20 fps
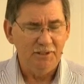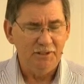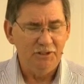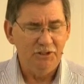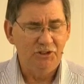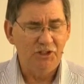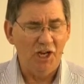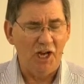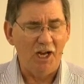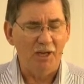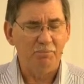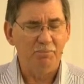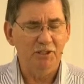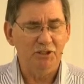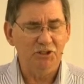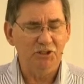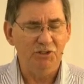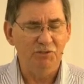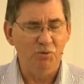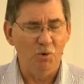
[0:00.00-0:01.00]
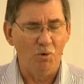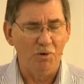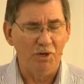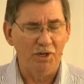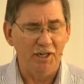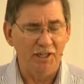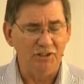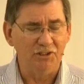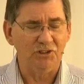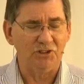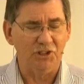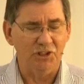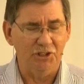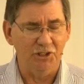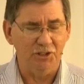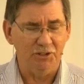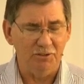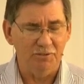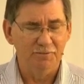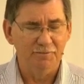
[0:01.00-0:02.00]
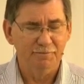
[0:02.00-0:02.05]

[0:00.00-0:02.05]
job that you wanted us to do.